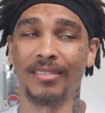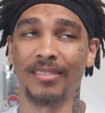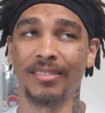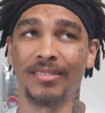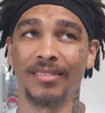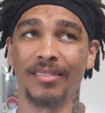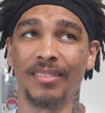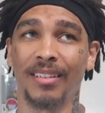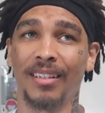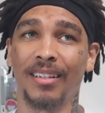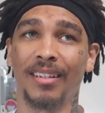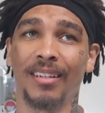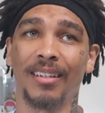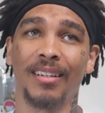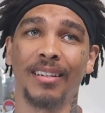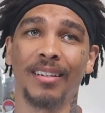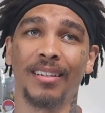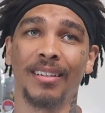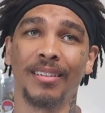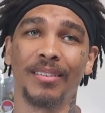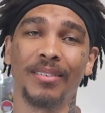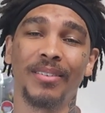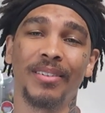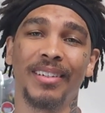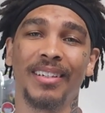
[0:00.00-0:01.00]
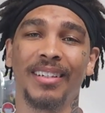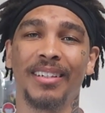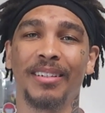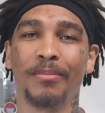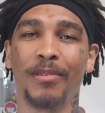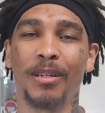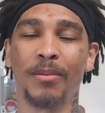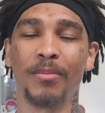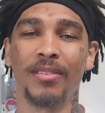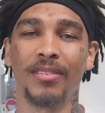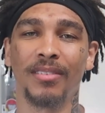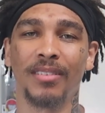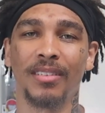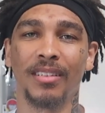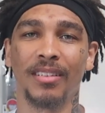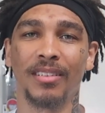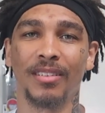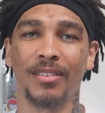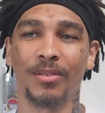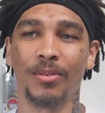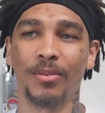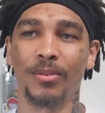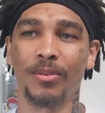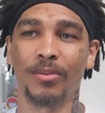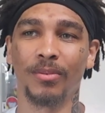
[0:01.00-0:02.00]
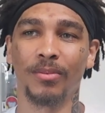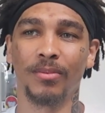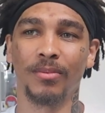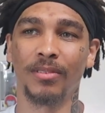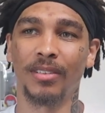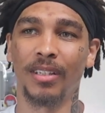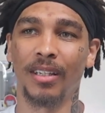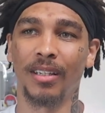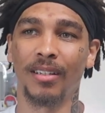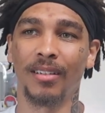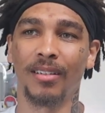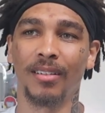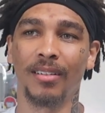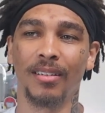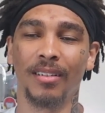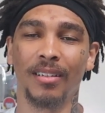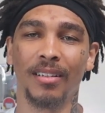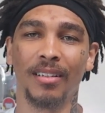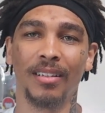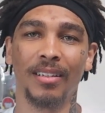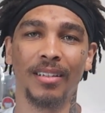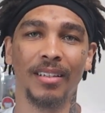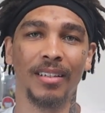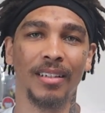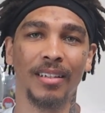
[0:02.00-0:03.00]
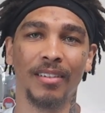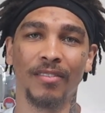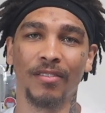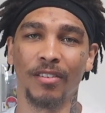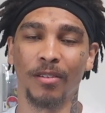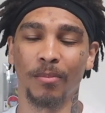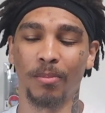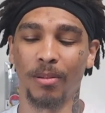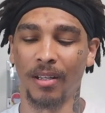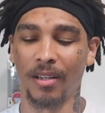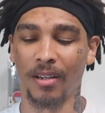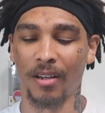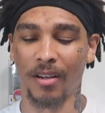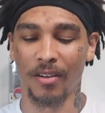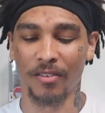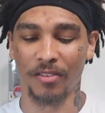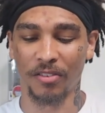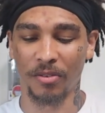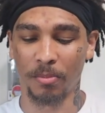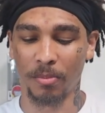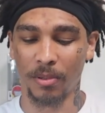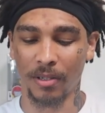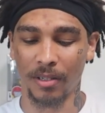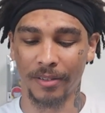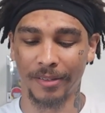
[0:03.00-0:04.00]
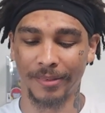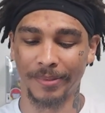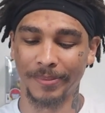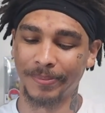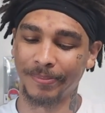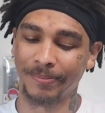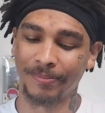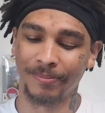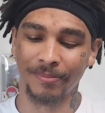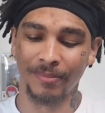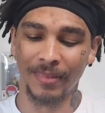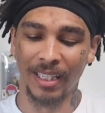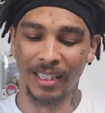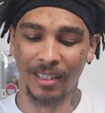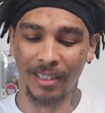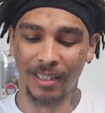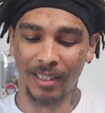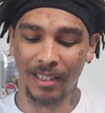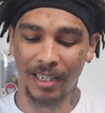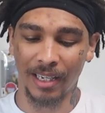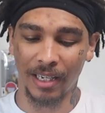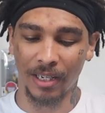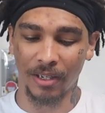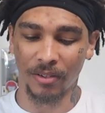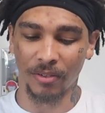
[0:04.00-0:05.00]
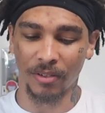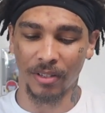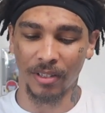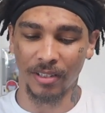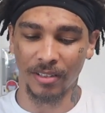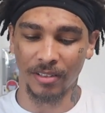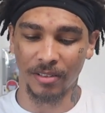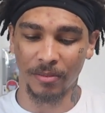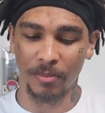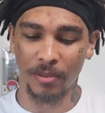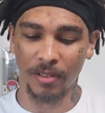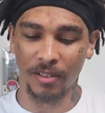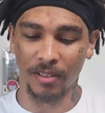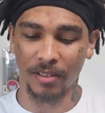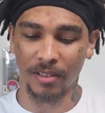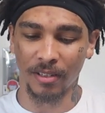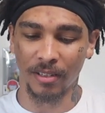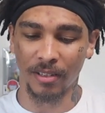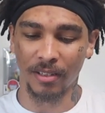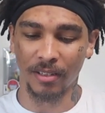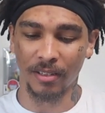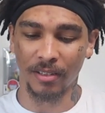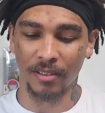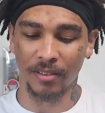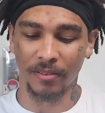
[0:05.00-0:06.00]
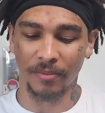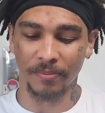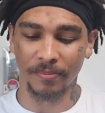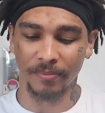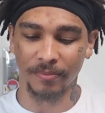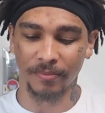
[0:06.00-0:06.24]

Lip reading: maybe 6 through 10 for the playoffs, but I don't think it's a big thing.